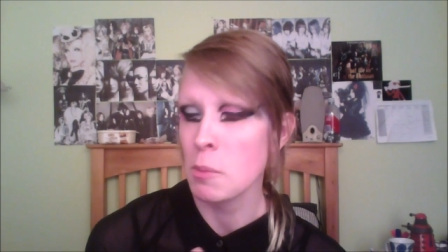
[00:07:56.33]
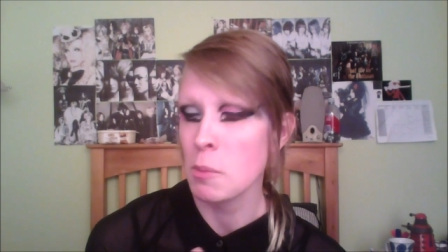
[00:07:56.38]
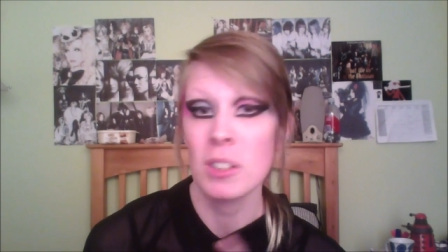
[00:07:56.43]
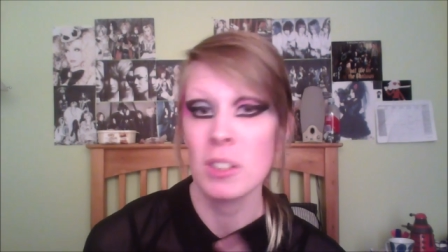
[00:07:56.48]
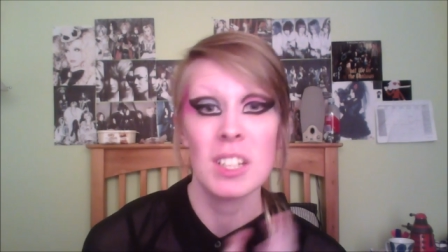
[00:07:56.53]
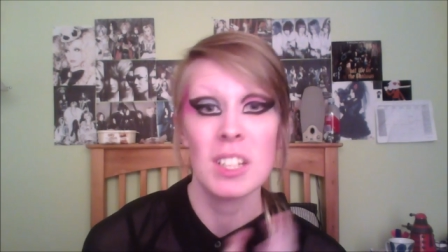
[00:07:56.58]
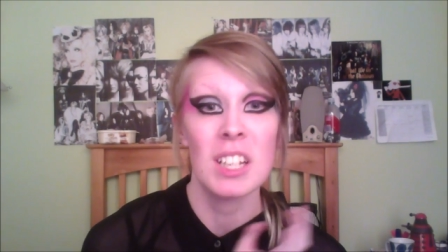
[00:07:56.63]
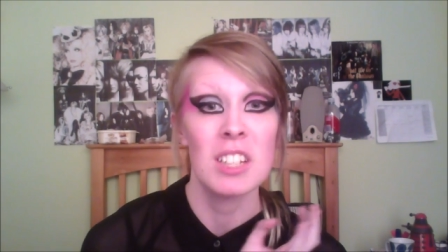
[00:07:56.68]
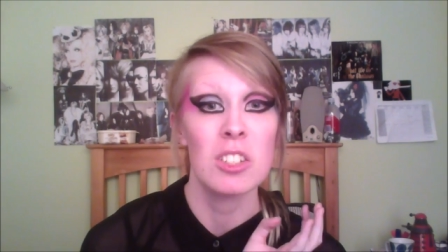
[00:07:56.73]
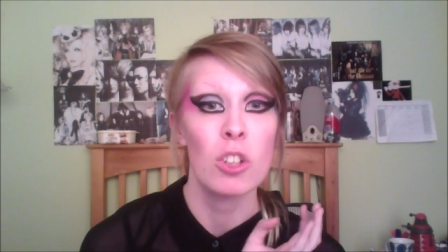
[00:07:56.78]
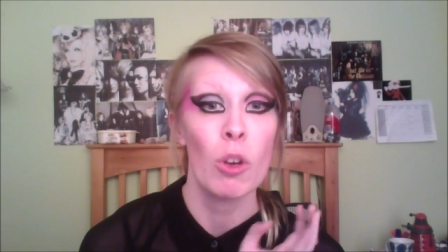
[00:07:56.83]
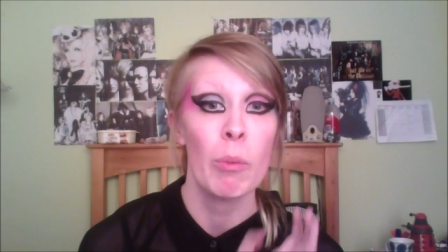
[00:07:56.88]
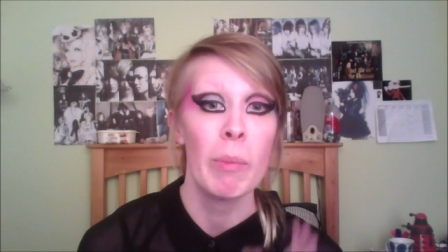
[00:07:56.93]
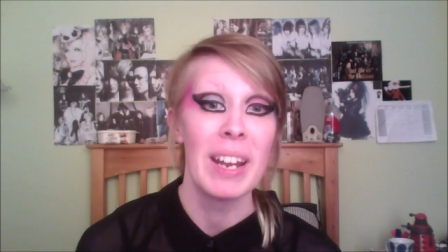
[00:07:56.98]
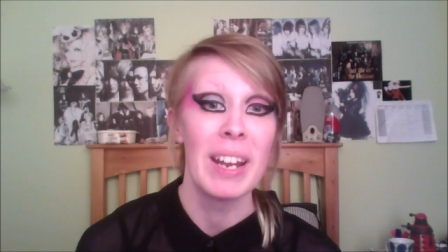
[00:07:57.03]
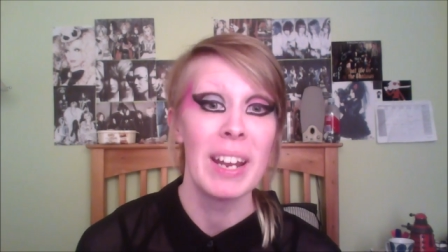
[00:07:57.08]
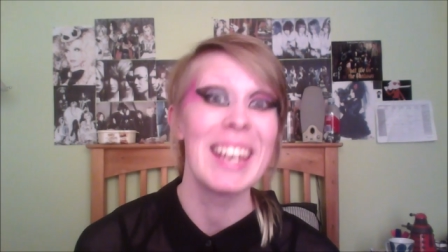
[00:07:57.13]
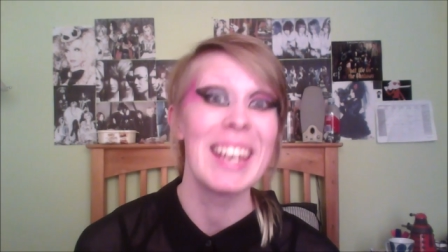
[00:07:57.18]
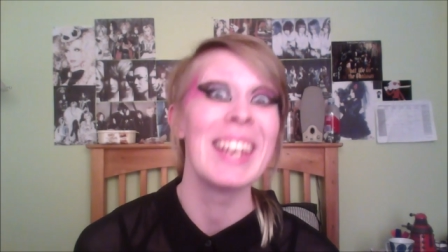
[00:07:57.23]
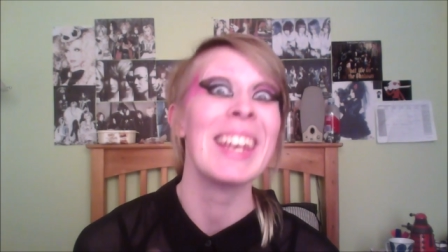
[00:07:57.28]
because there's so
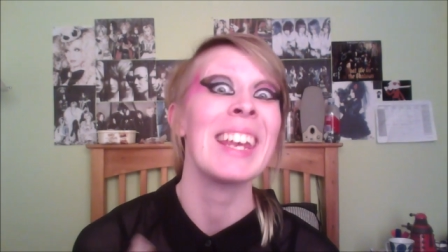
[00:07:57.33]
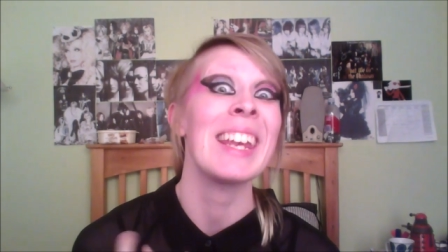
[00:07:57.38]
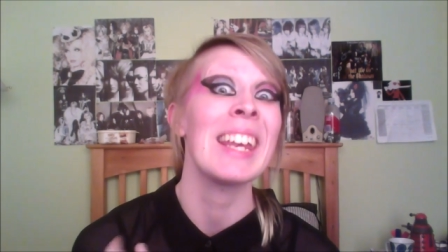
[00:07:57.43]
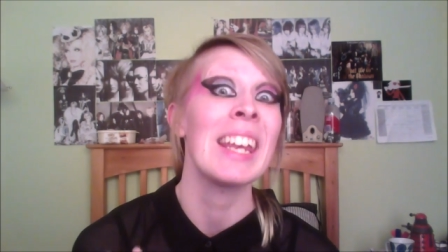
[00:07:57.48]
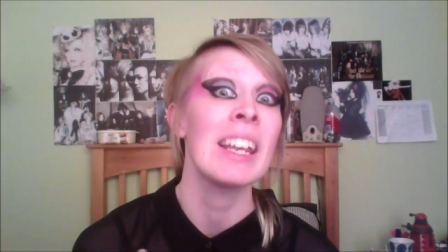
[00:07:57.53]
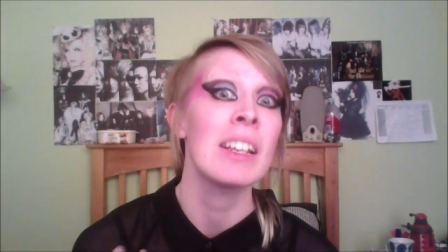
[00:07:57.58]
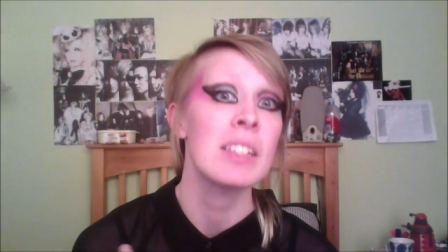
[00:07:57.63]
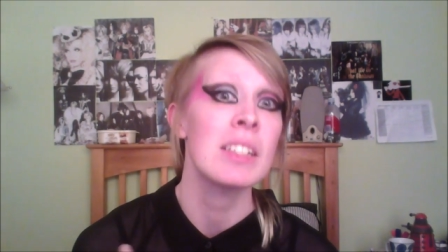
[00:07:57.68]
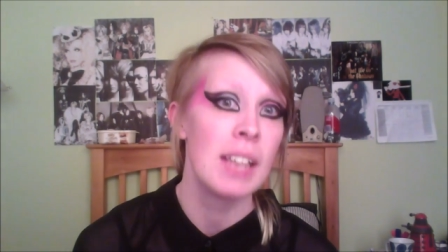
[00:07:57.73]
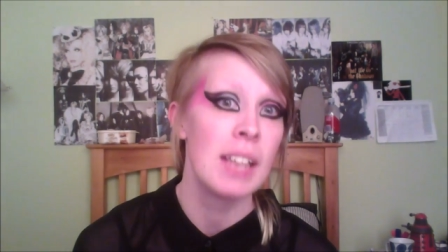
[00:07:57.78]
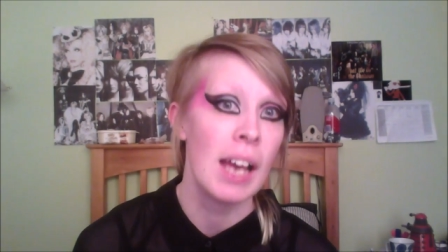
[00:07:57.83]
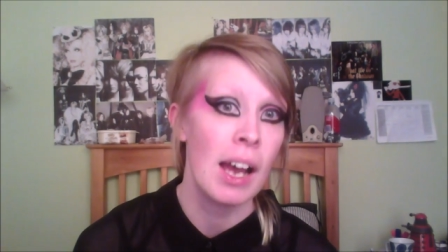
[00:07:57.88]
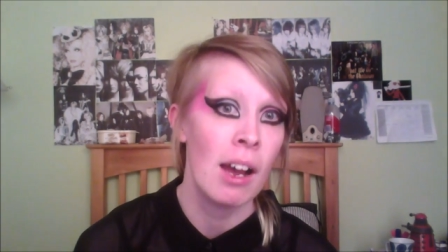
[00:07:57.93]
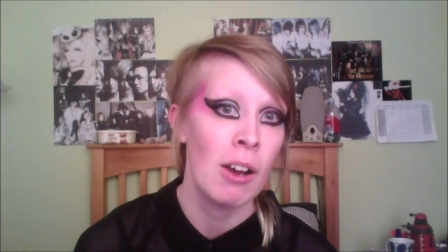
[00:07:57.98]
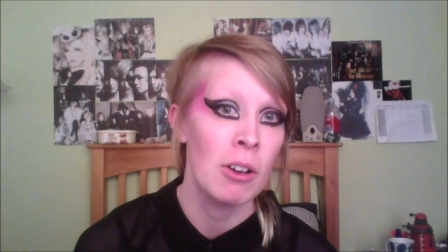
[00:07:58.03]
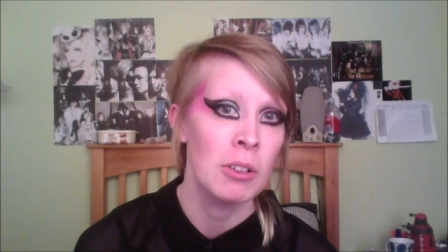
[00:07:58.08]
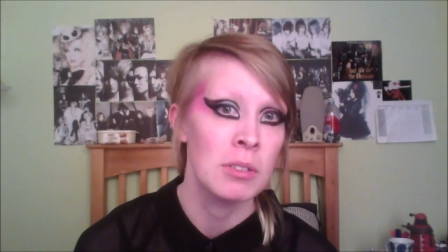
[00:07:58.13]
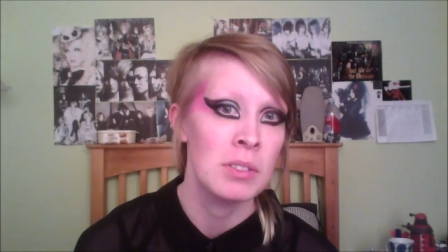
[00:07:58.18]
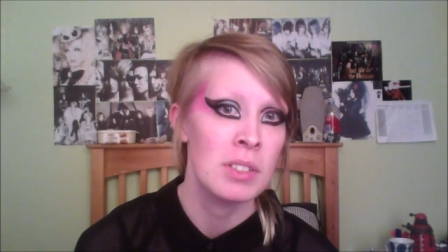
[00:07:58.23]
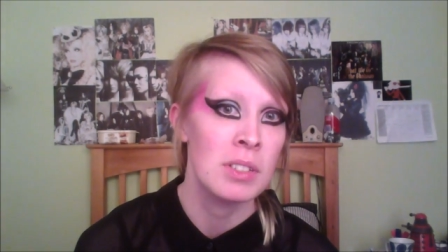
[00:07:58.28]
many E
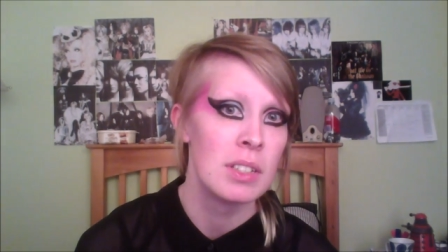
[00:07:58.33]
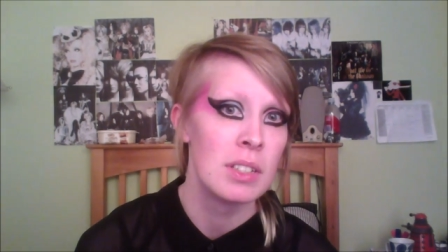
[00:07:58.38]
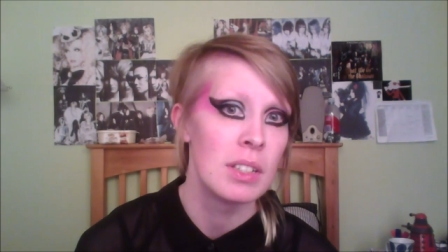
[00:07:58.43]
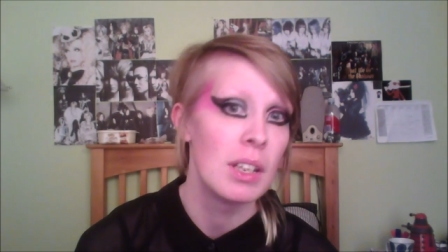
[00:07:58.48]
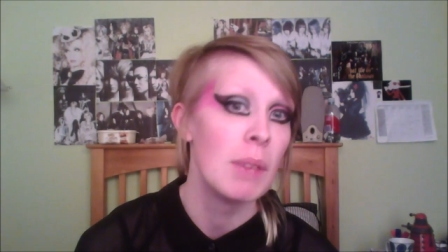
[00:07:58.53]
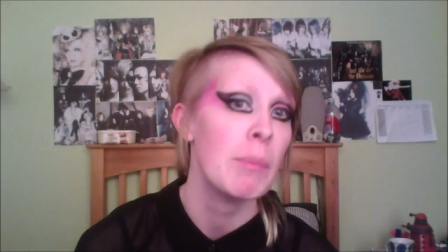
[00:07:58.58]
sounds.